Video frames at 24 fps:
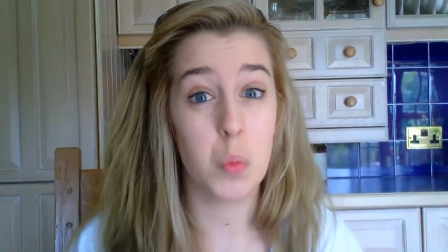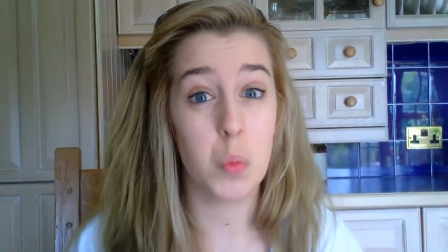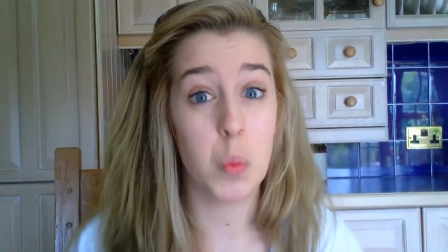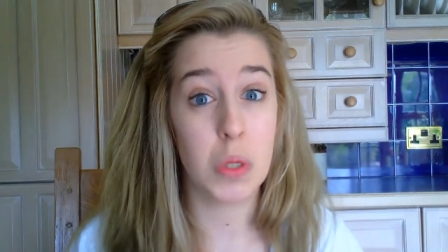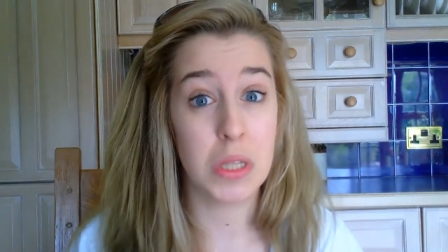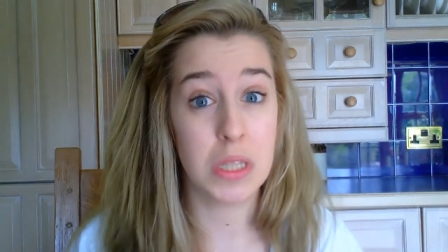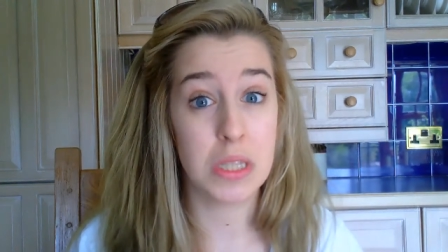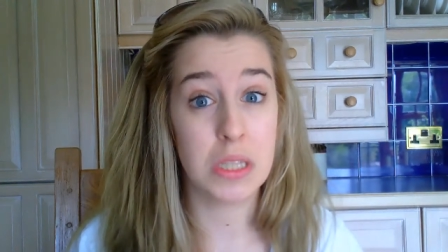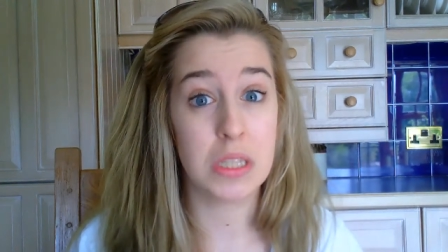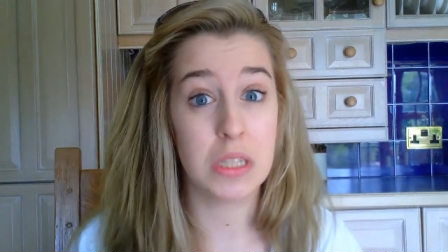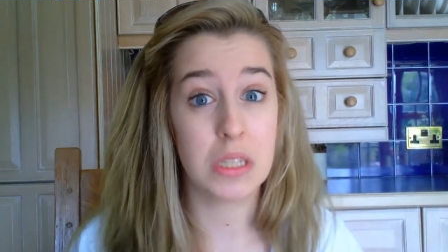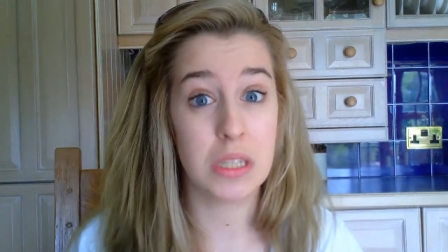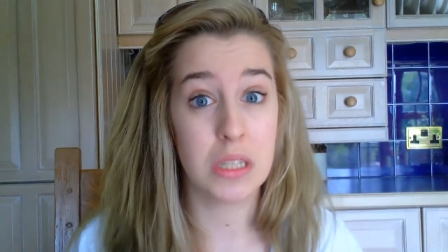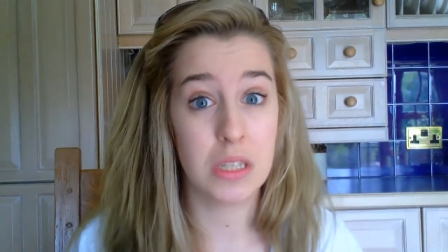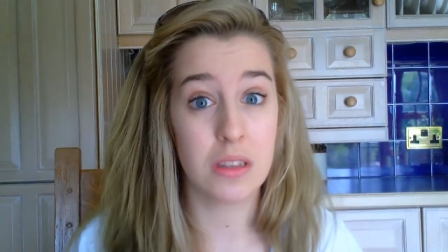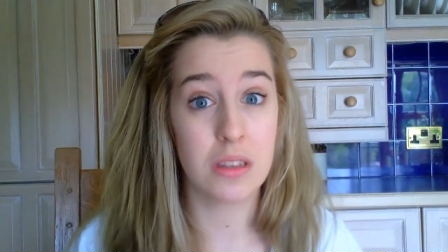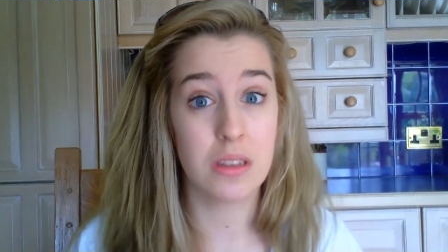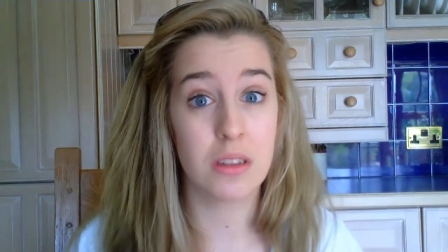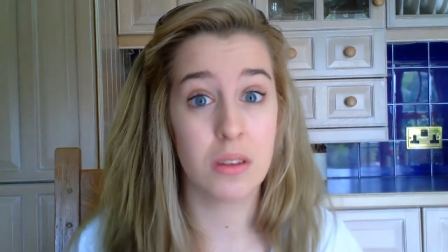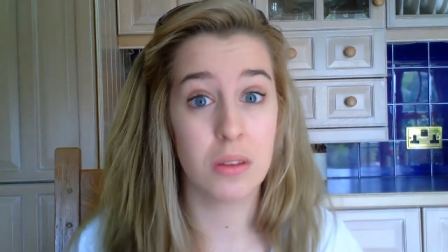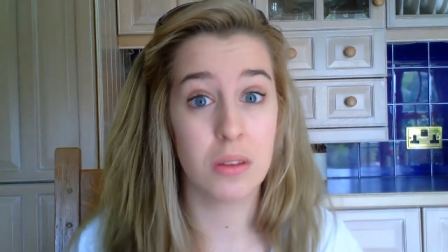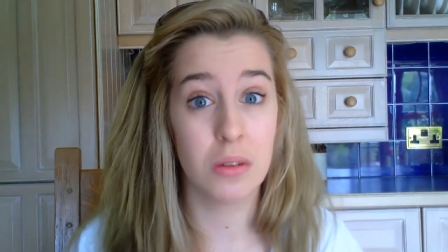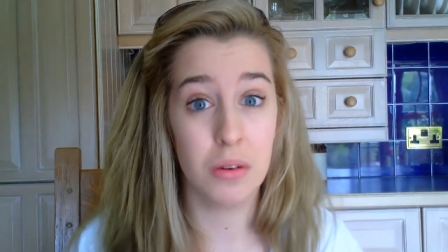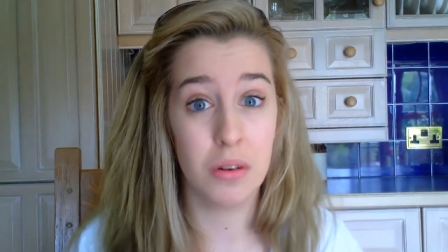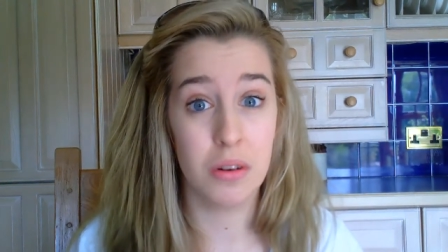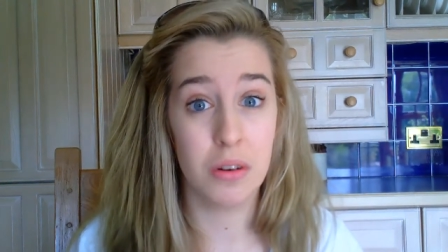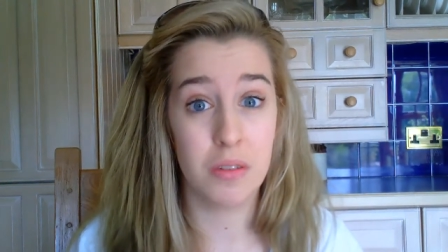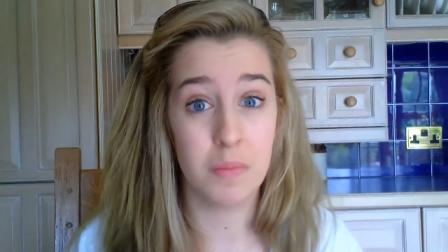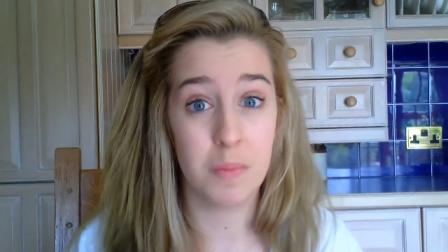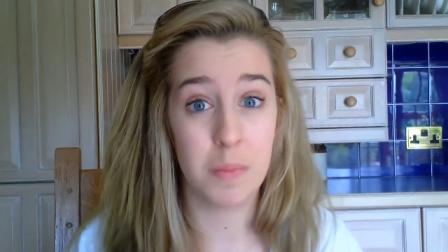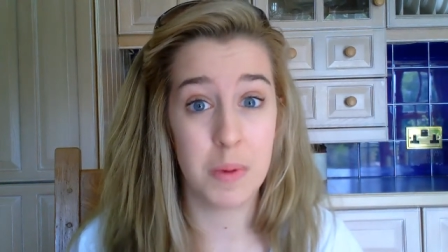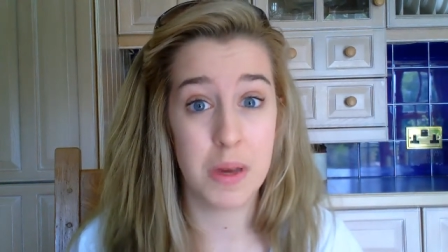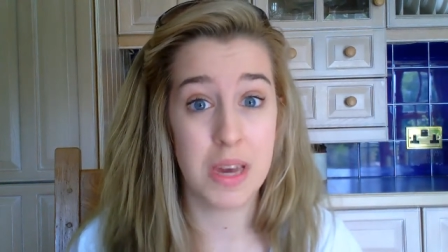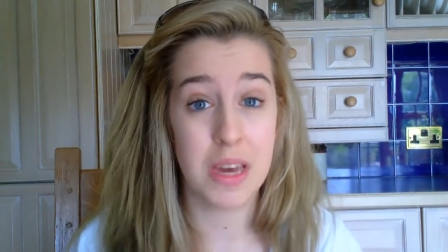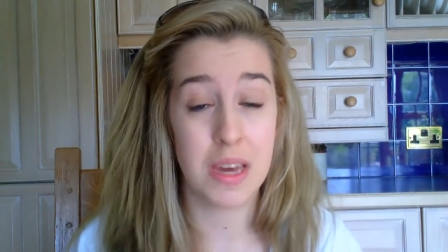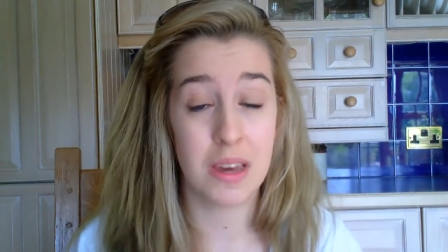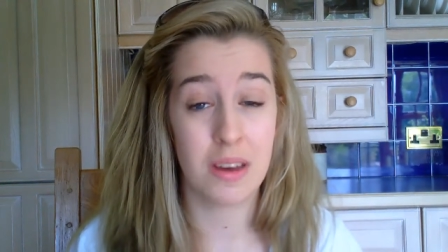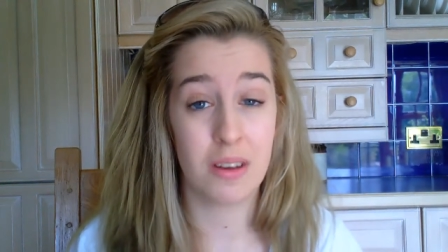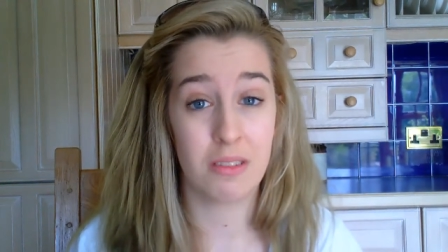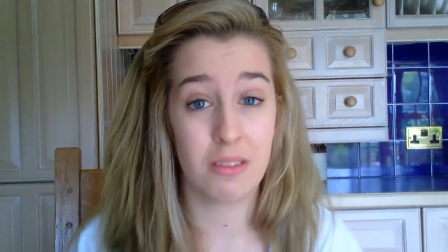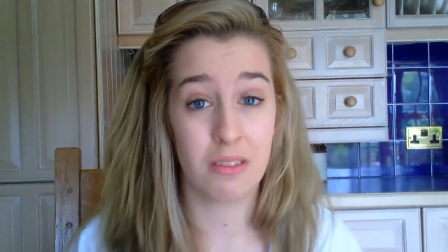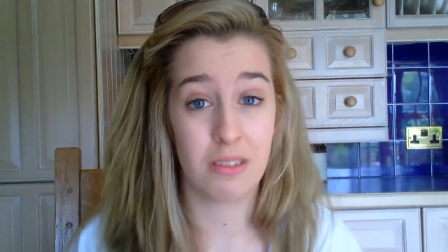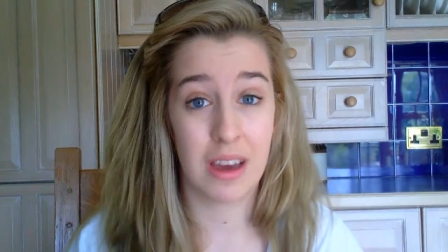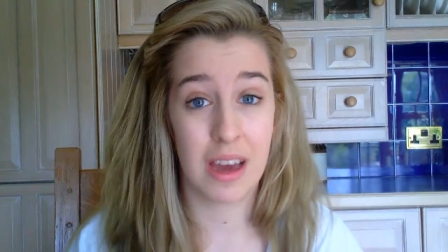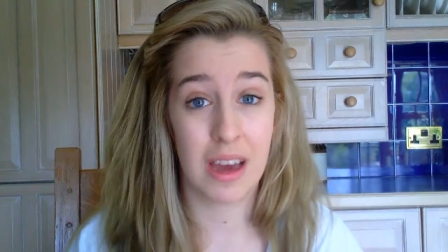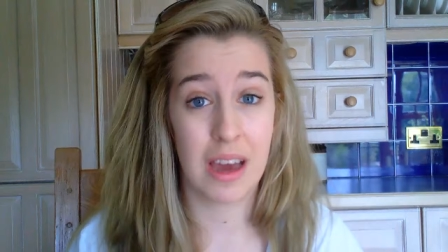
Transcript: winced at the thought of being on